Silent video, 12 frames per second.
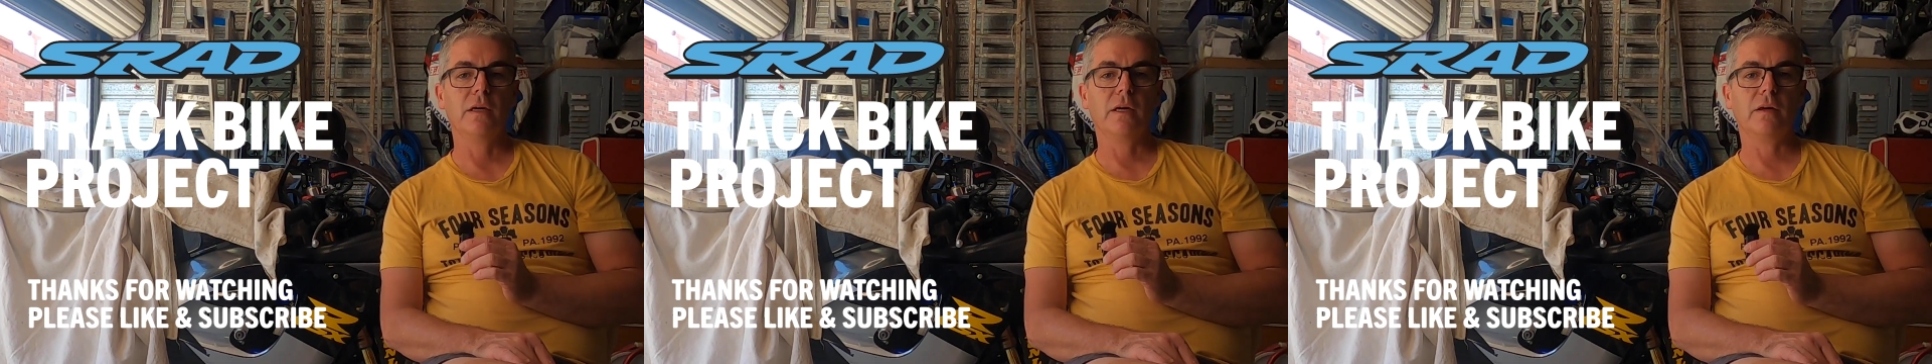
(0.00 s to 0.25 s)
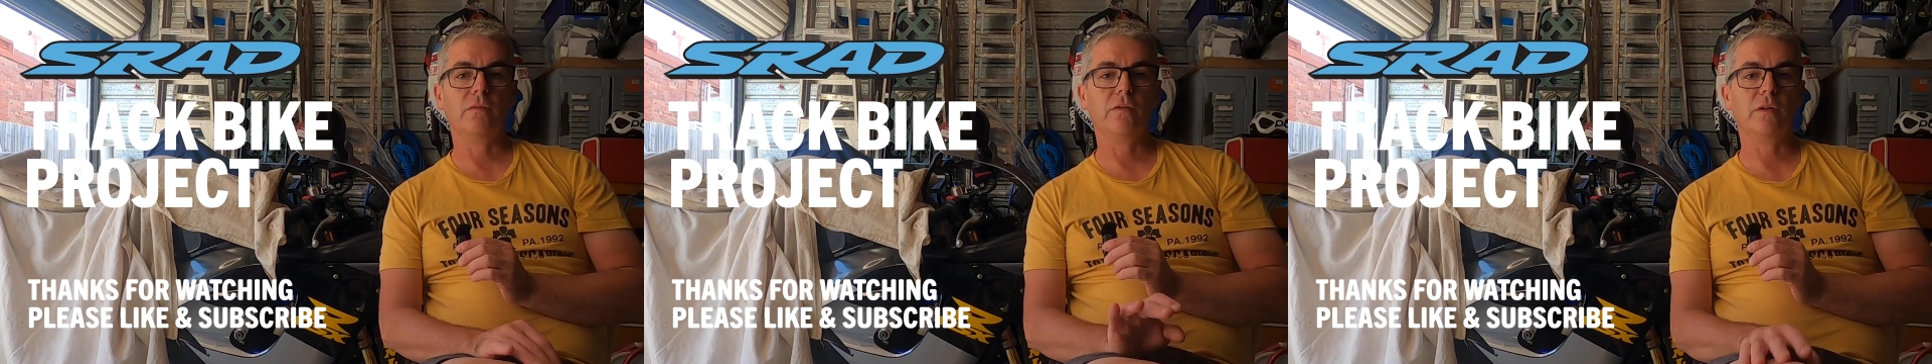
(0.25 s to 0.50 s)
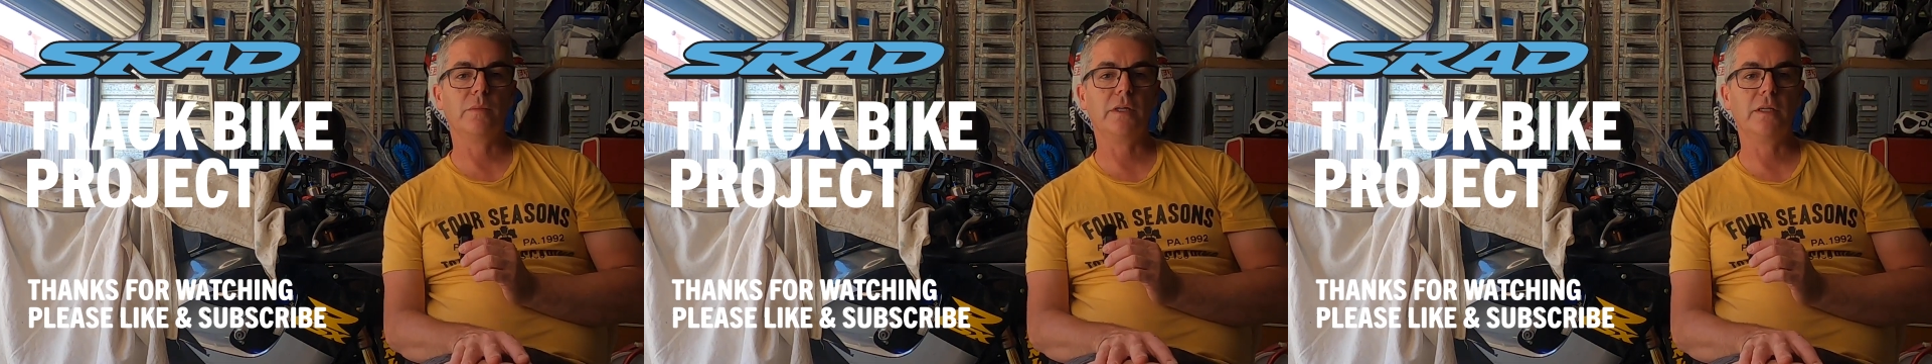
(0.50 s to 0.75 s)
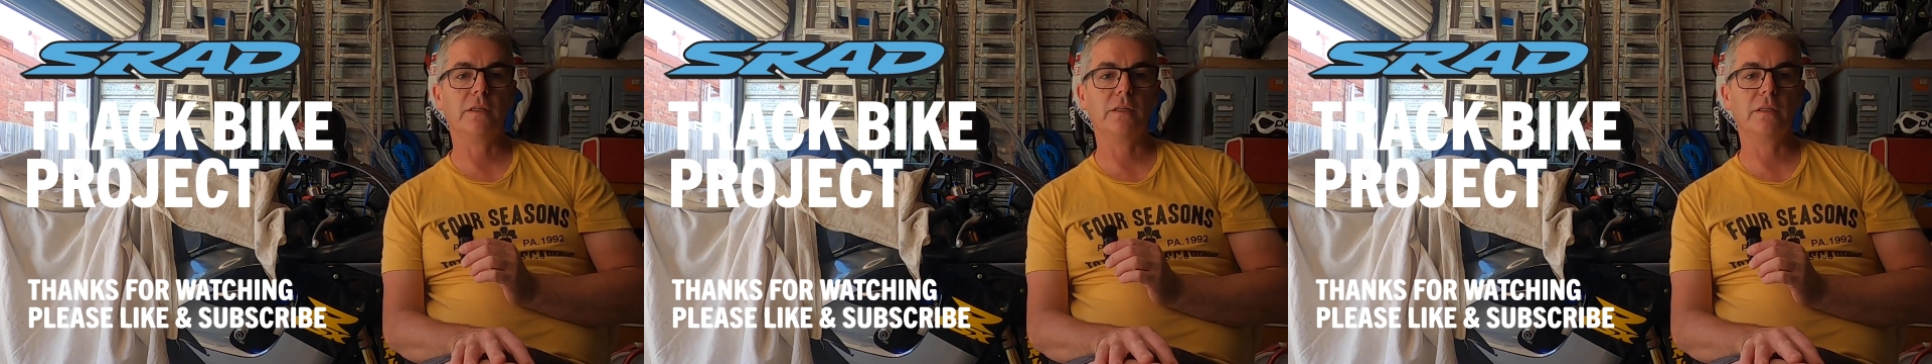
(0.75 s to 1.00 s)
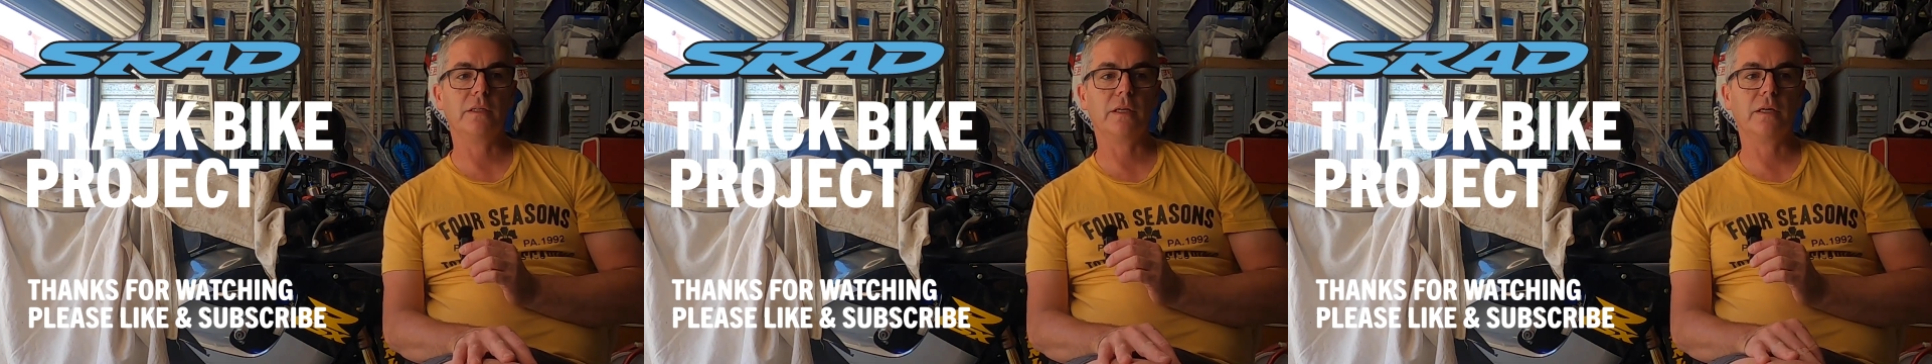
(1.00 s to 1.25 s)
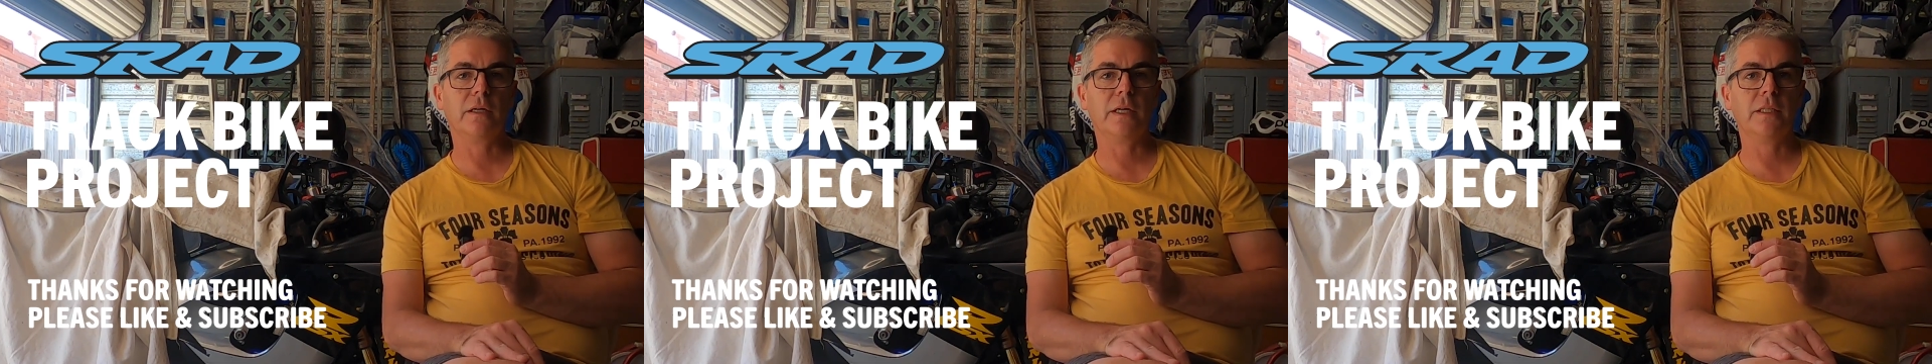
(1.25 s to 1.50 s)
at Phillip Island
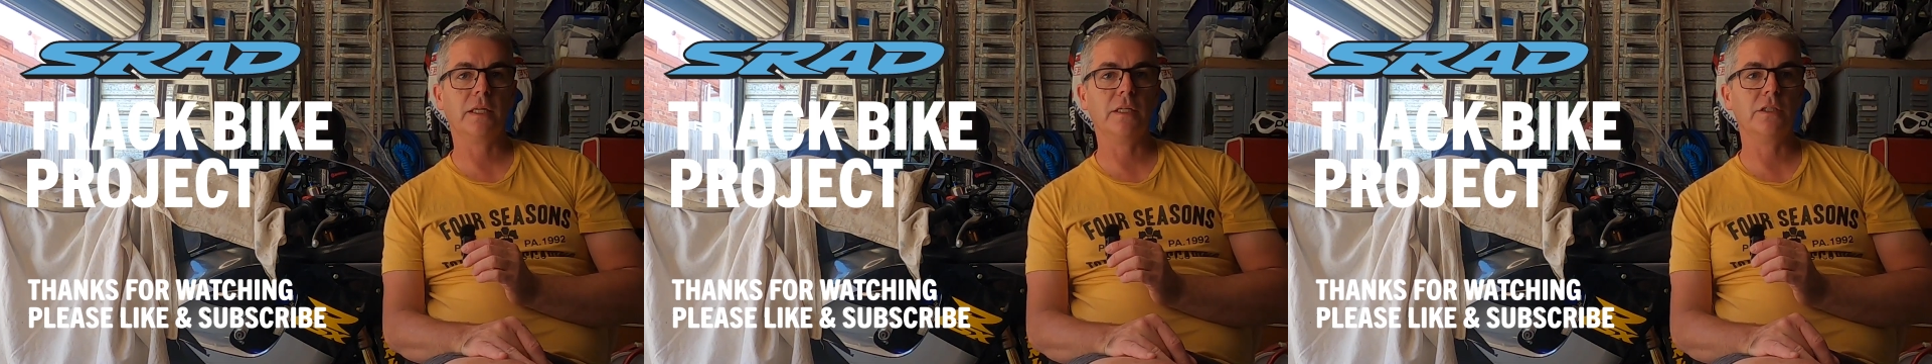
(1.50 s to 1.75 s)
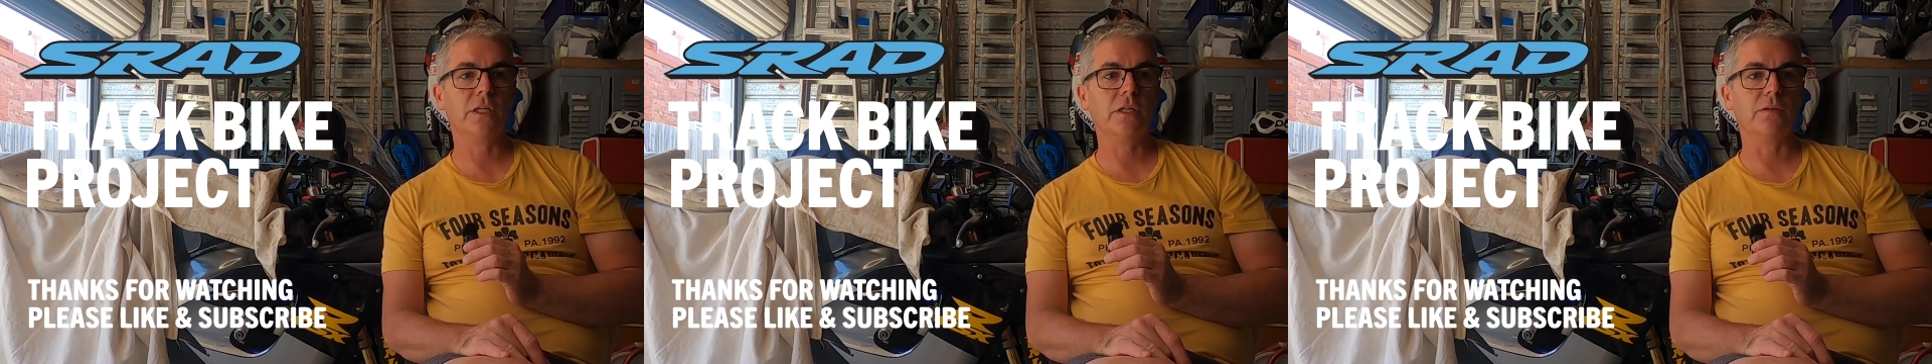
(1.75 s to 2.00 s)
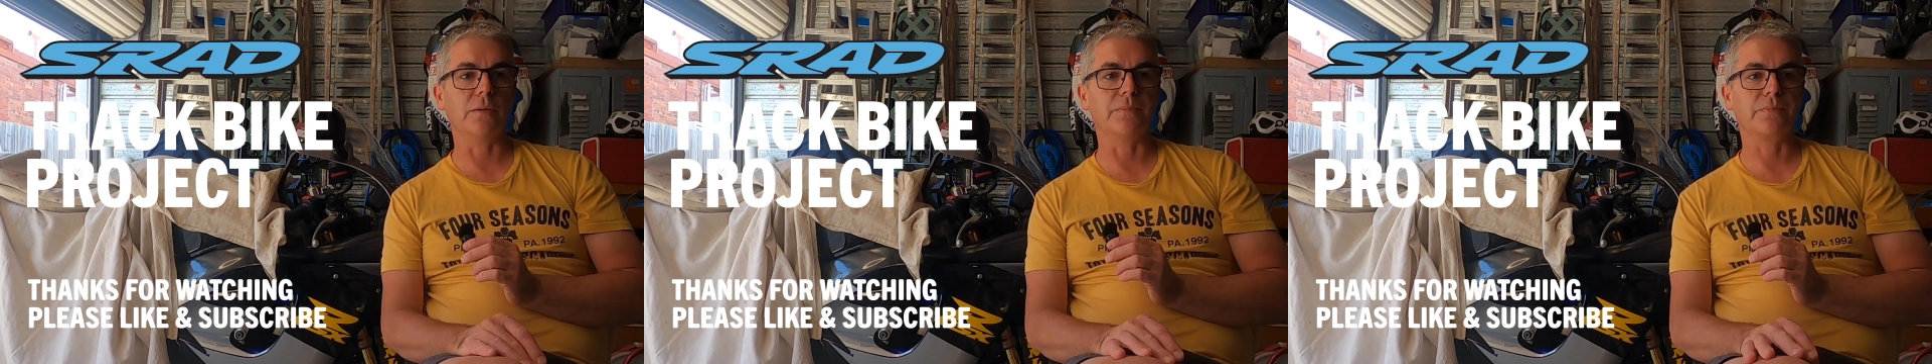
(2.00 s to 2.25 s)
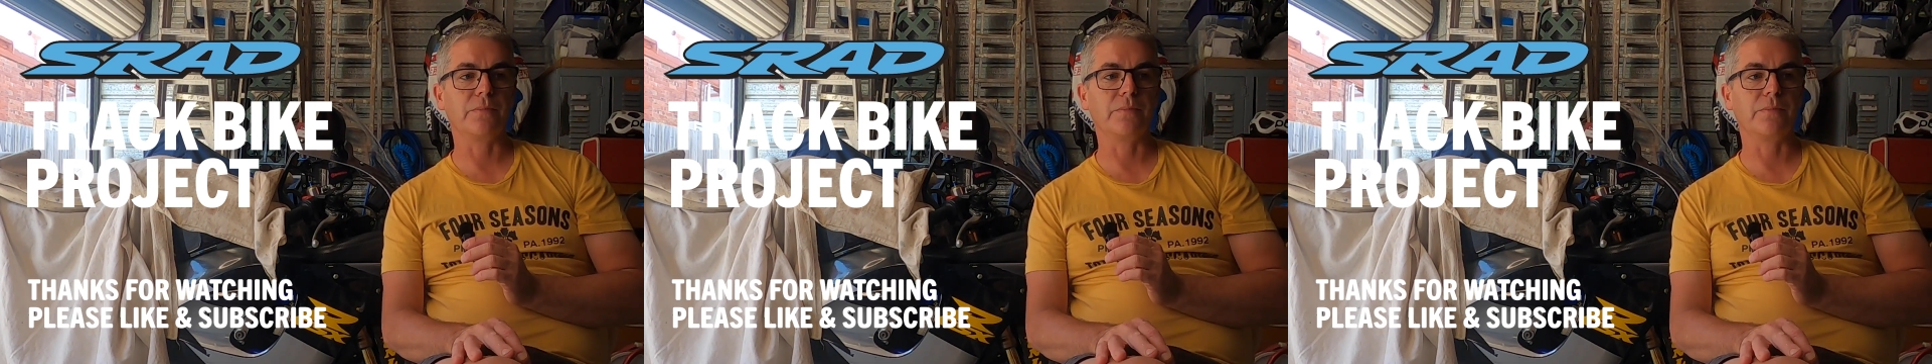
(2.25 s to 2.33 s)
at the end of January.